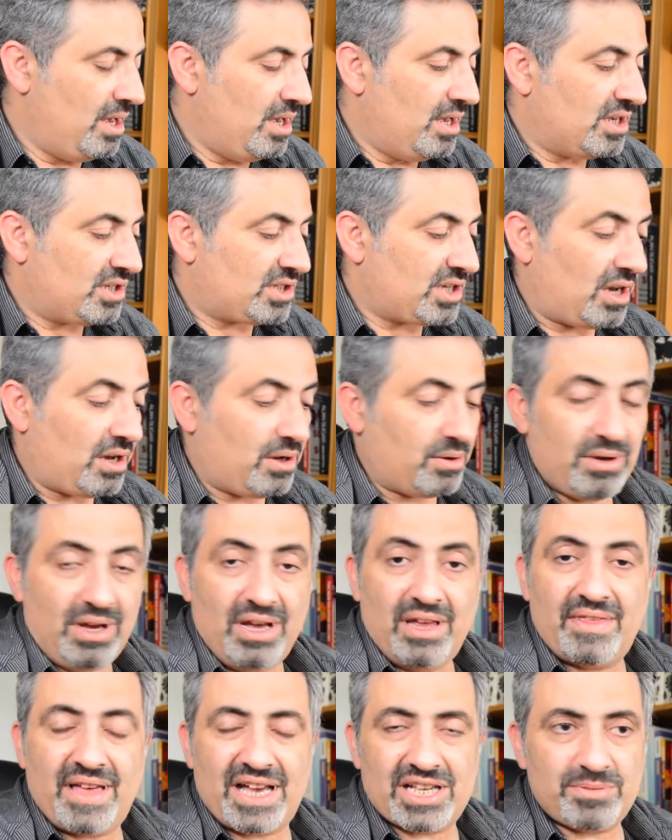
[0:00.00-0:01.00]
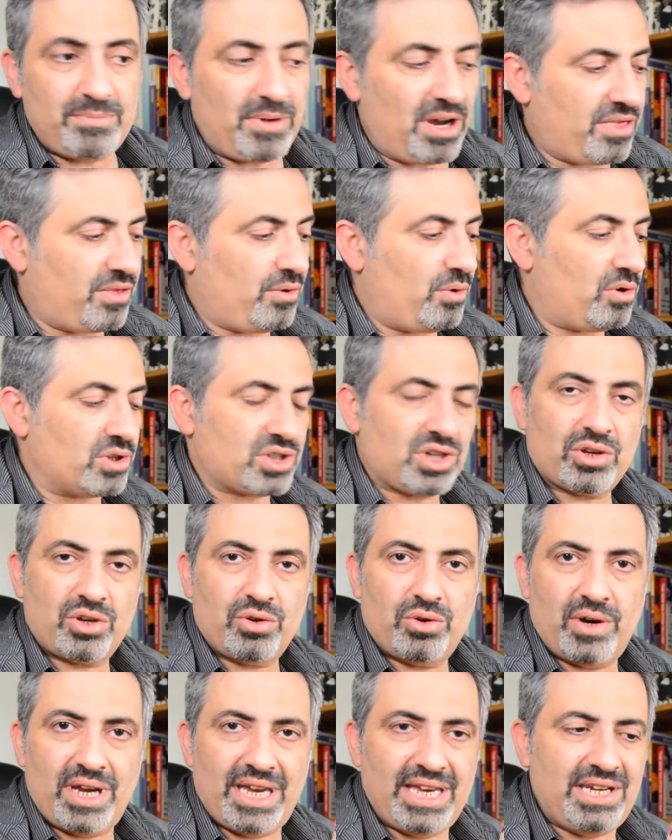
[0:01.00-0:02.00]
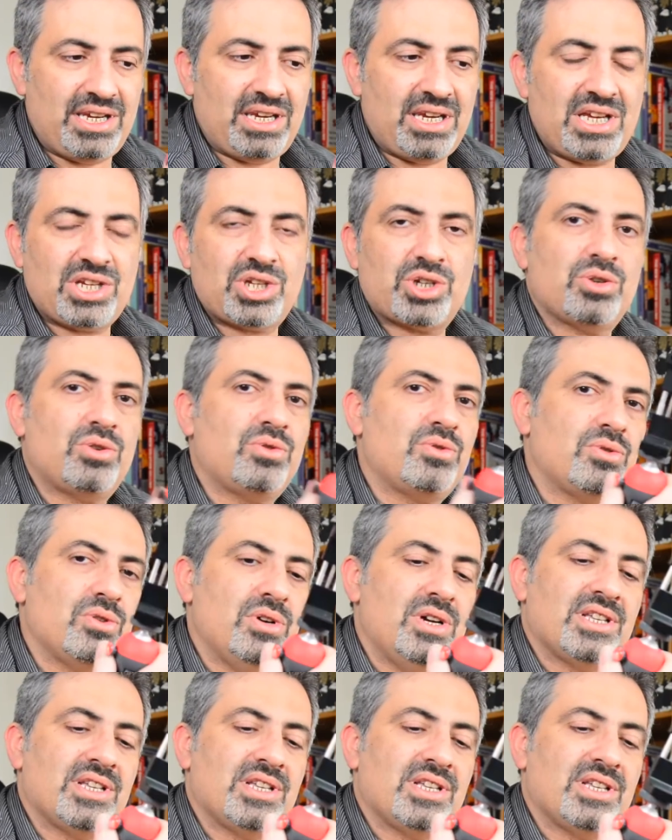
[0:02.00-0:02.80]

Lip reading: So that's my thoughts on your initial